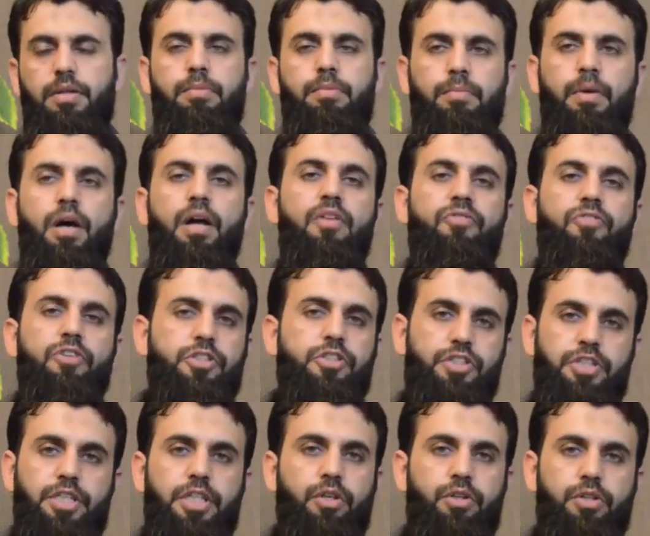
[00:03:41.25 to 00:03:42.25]

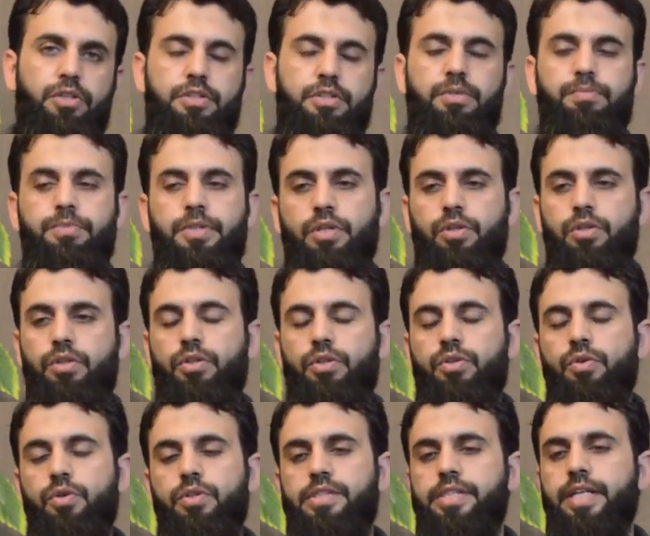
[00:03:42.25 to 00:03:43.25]
malfunctioning or something on
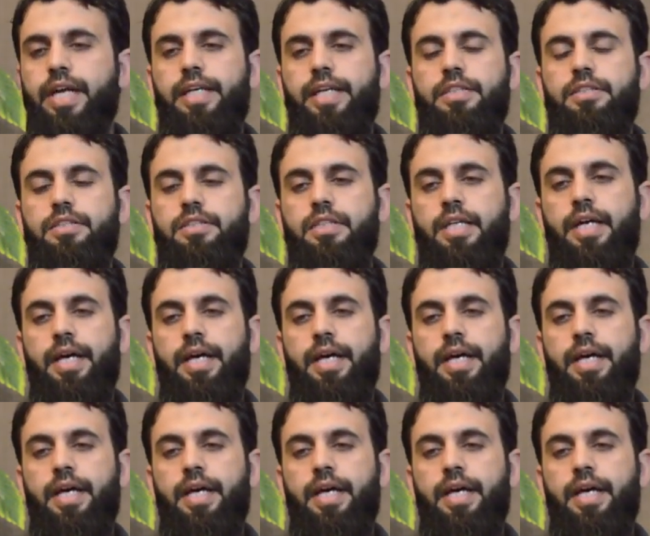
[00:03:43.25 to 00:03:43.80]
those lines,